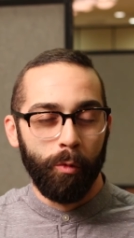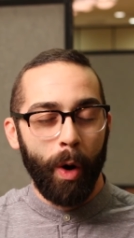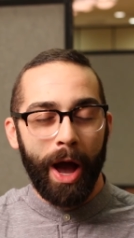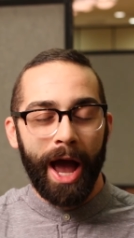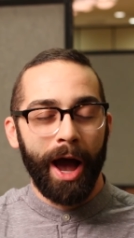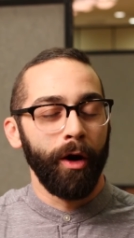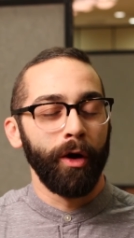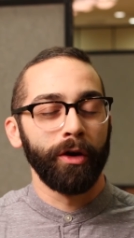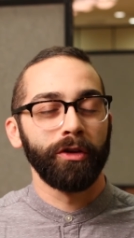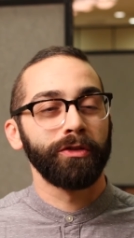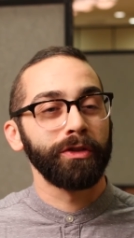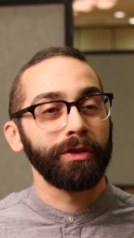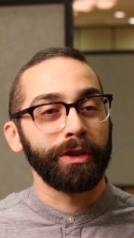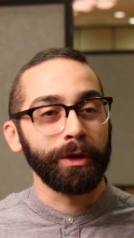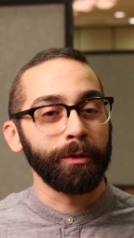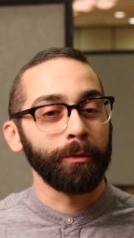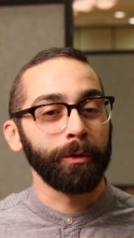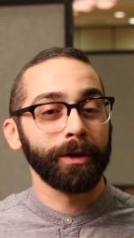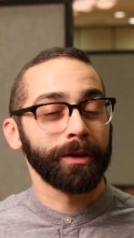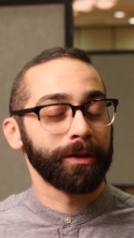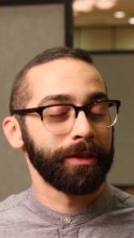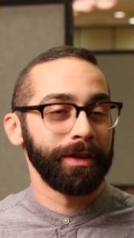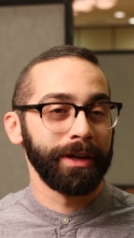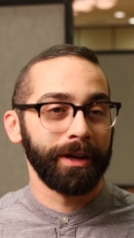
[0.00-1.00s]
how everything
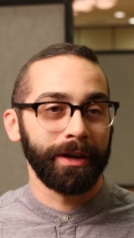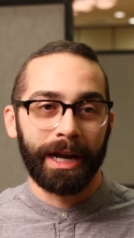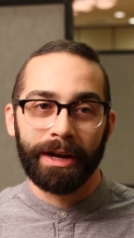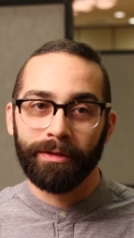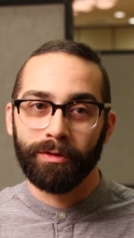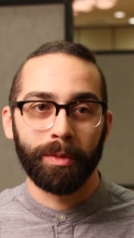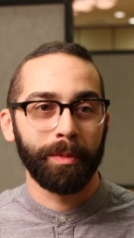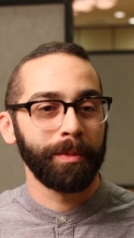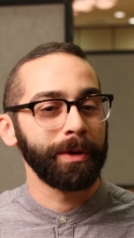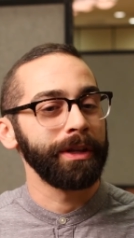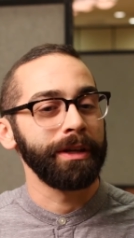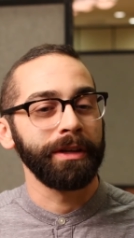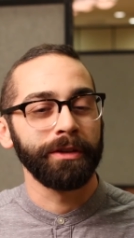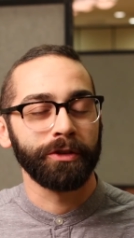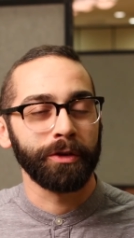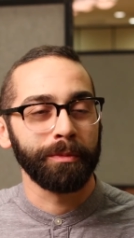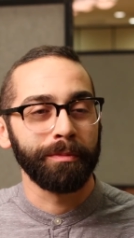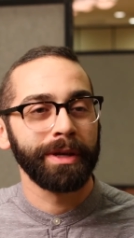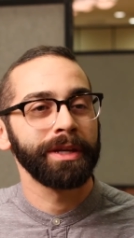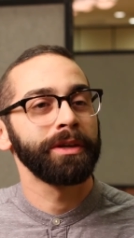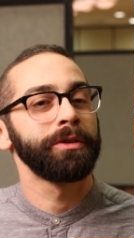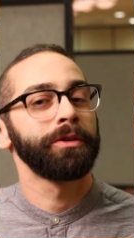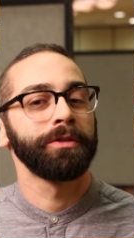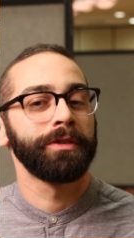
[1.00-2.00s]
worked there. Everybody
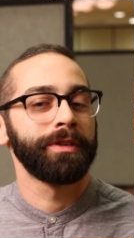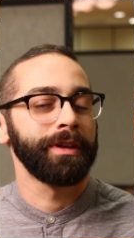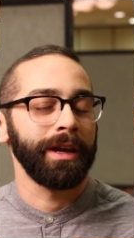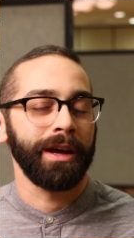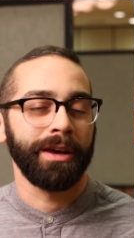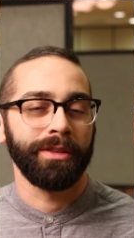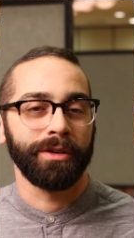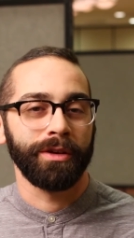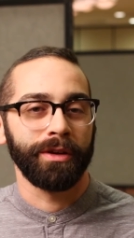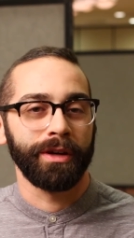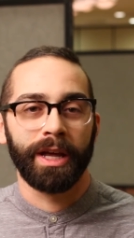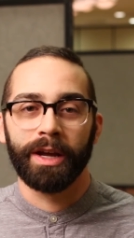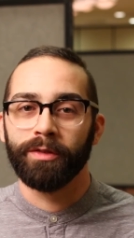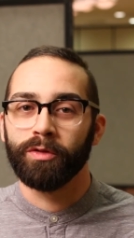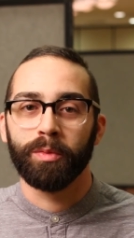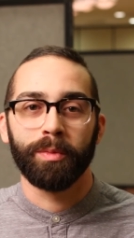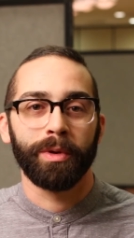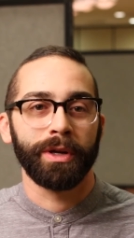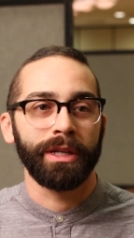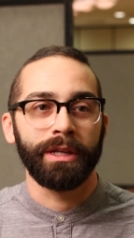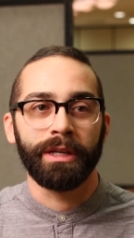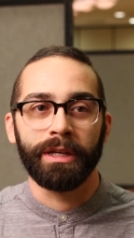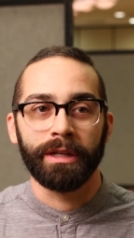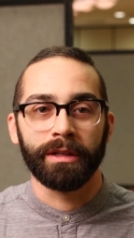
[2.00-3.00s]
intermingled together and
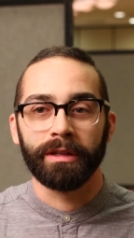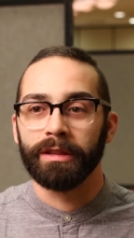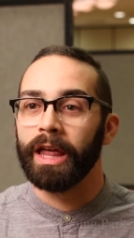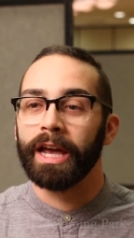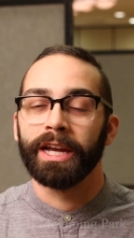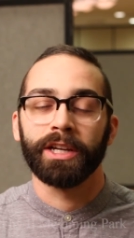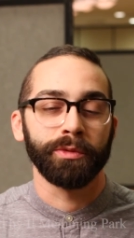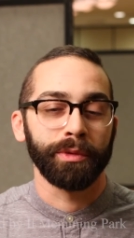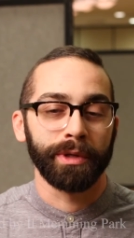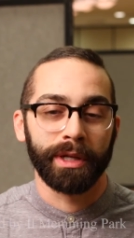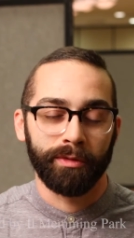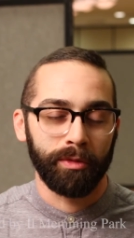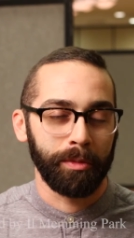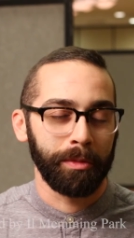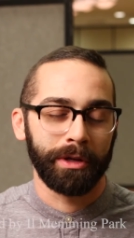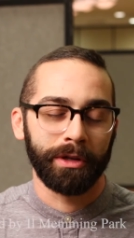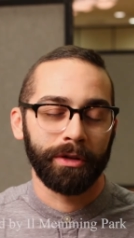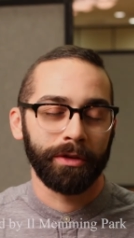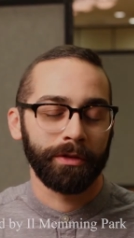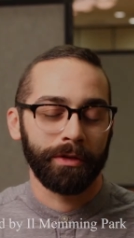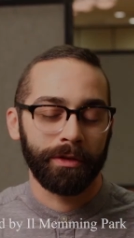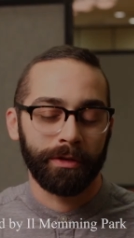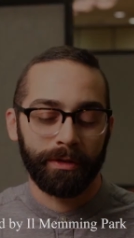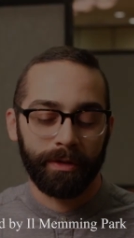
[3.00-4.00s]
everybody liked what everybody
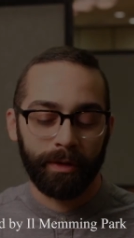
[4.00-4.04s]
else was